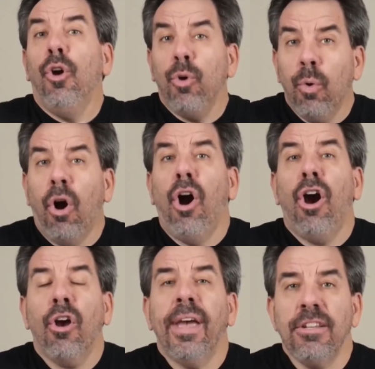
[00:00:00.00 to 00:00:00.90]
who
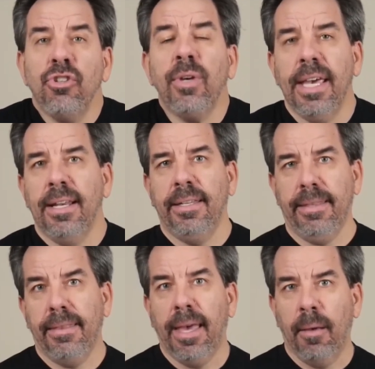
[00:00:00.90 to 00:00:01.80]
are educated
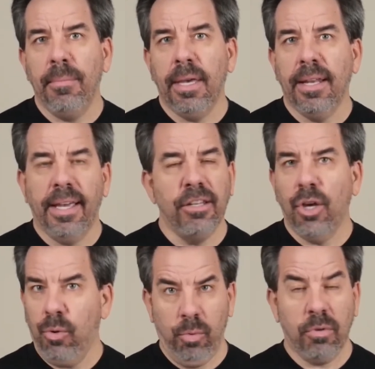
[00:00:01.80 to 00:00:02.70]
in them, and I
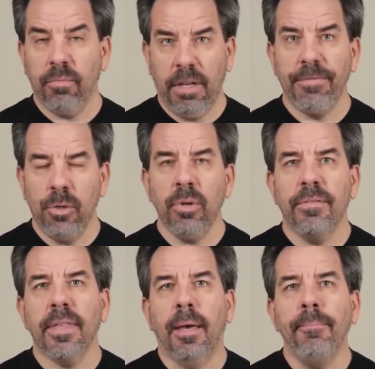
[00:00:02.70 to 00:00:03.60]
know a few
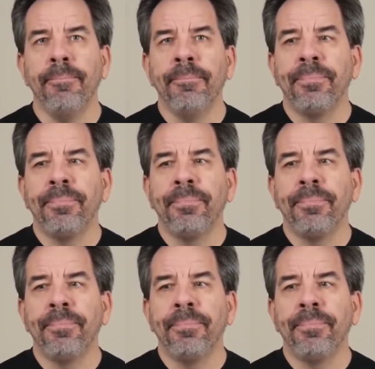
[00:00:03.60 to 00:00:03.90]
of them,